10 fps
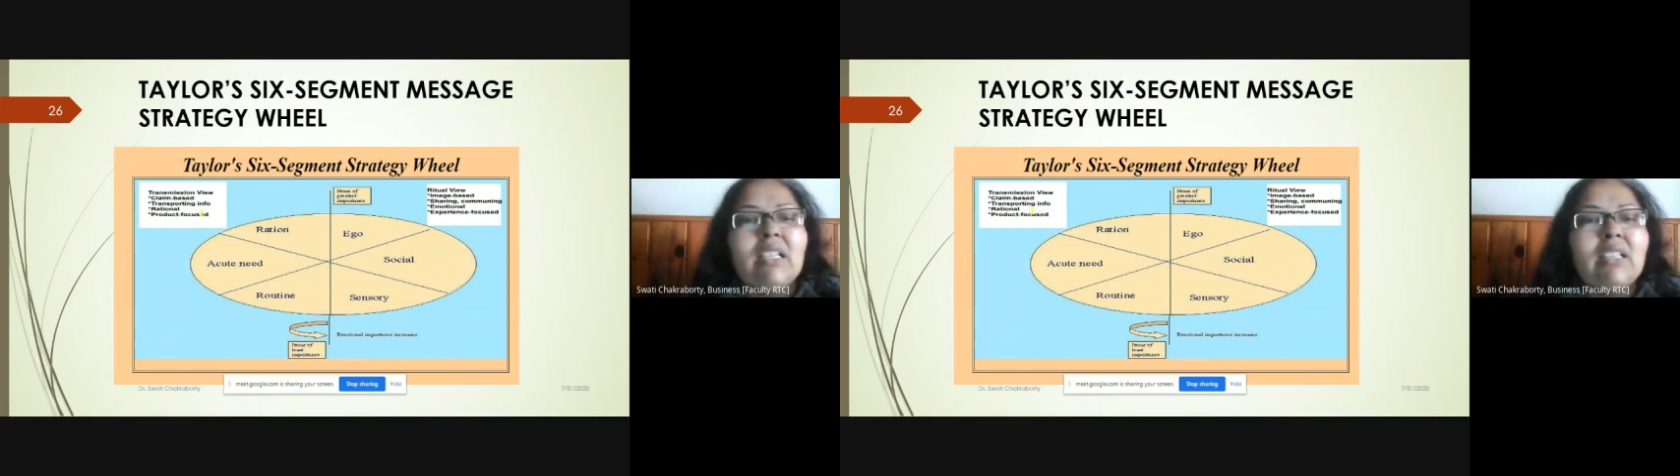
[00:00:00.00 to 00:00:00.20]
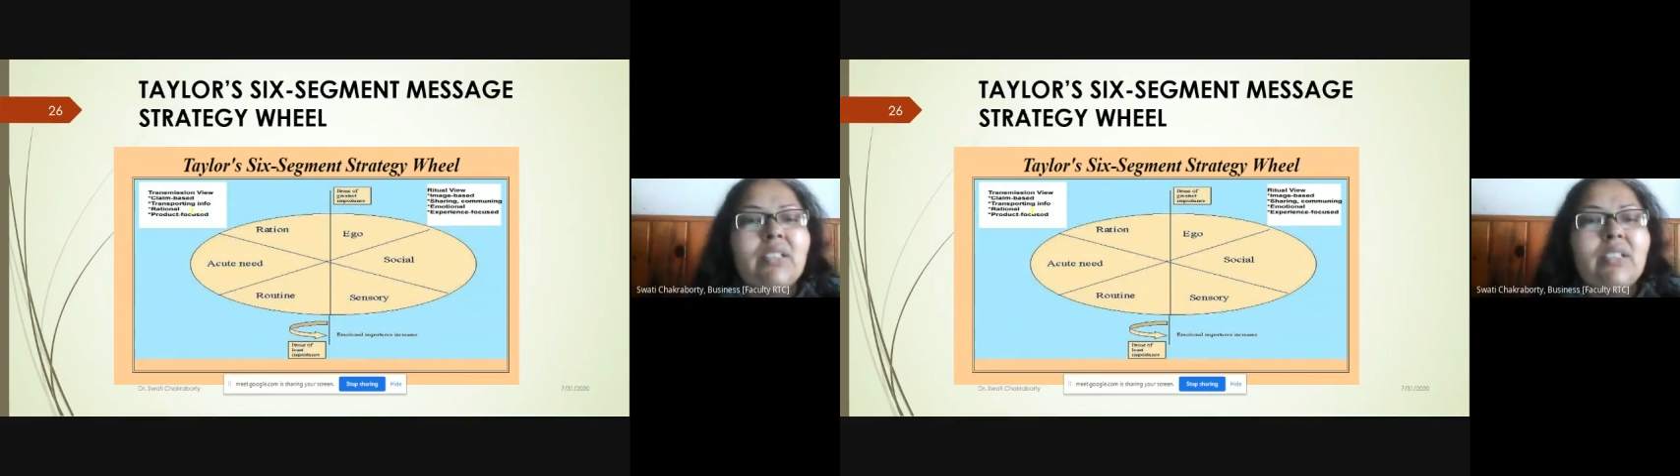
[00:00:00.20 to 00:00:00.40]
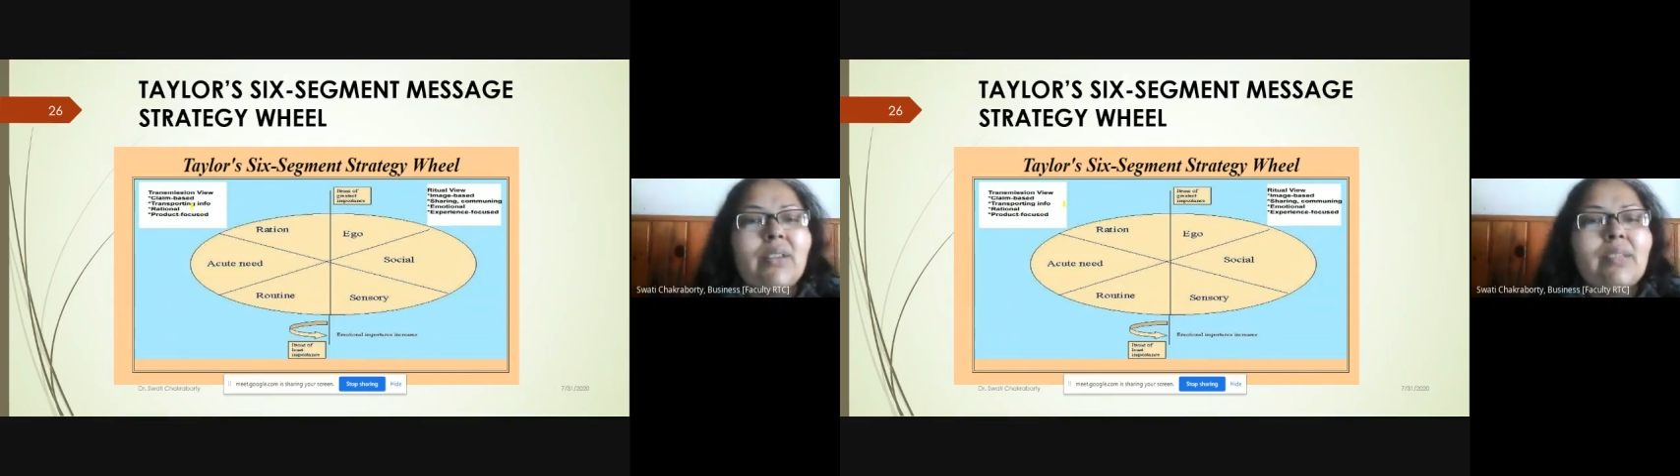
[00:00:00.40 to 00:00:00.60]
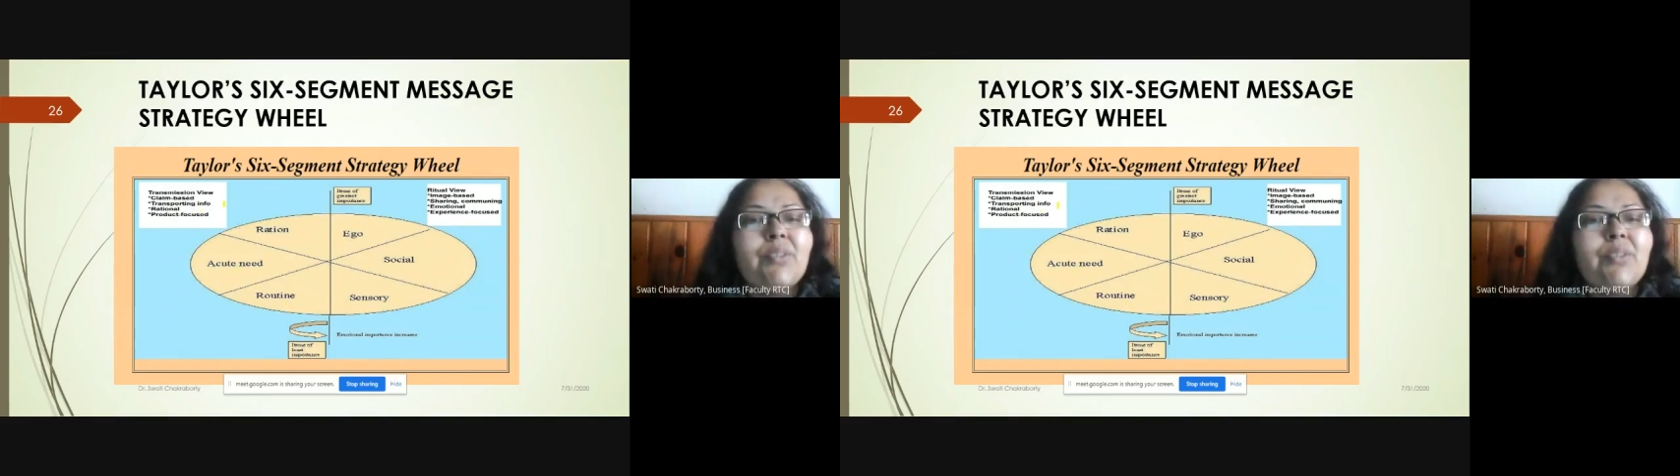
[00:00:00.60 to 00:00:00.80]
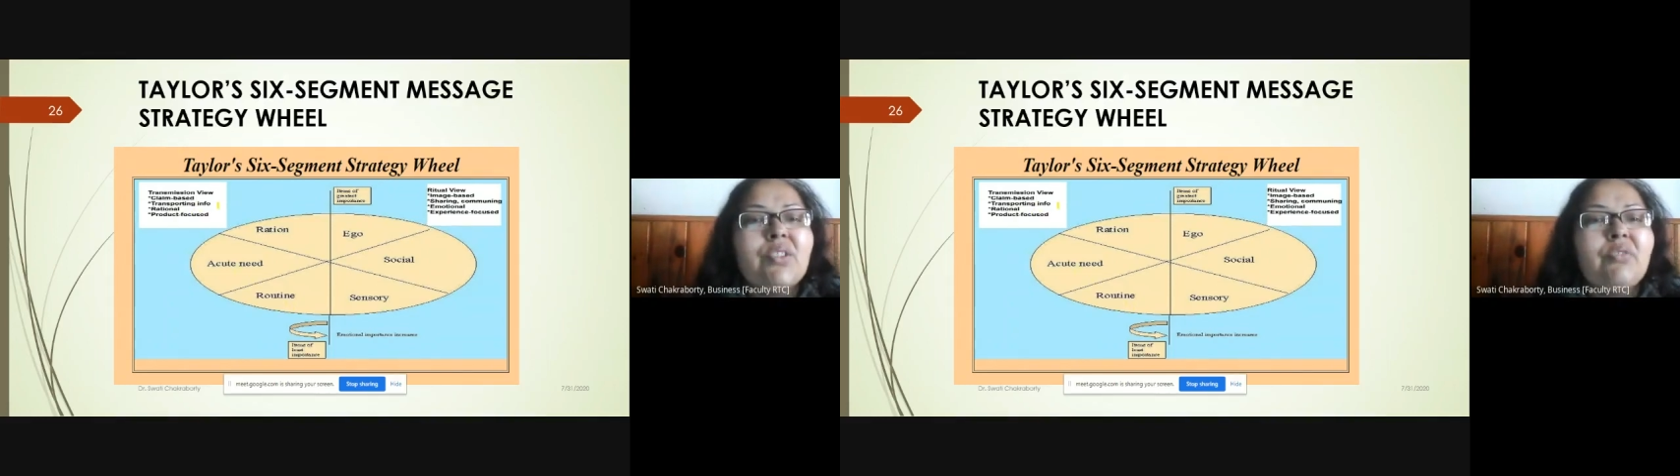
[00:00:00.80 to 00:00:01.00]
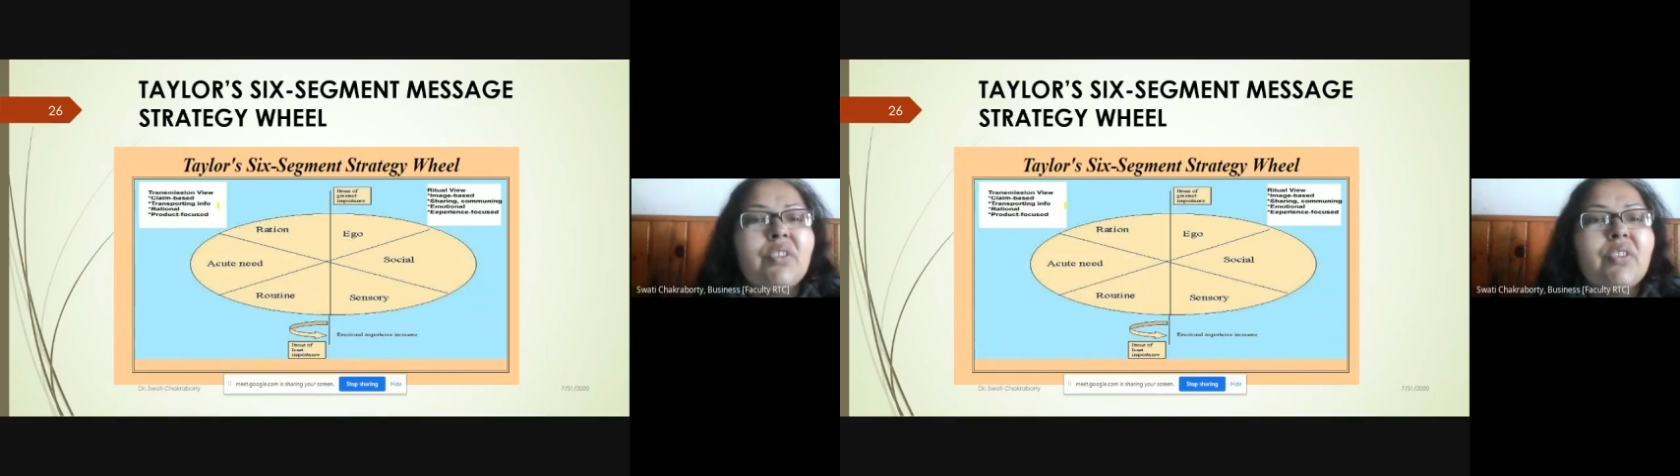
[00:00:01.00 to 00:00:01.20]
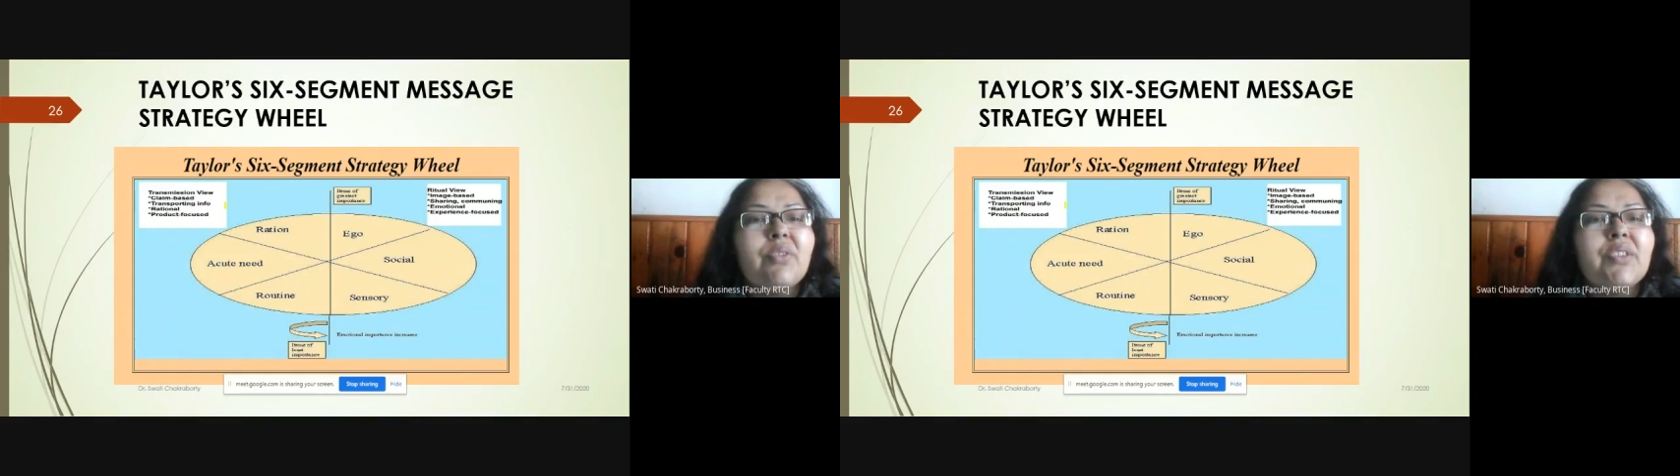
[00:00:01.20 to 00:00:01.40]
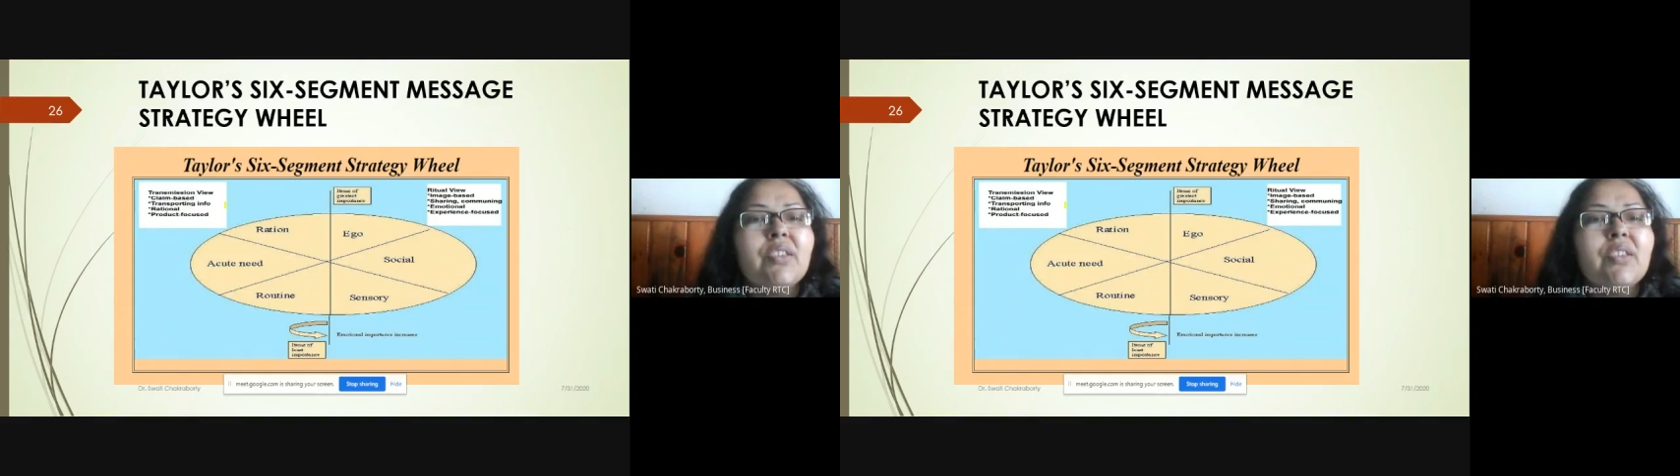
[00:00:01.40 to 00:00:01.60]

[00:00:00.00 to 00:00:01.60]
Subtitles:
transmission view is,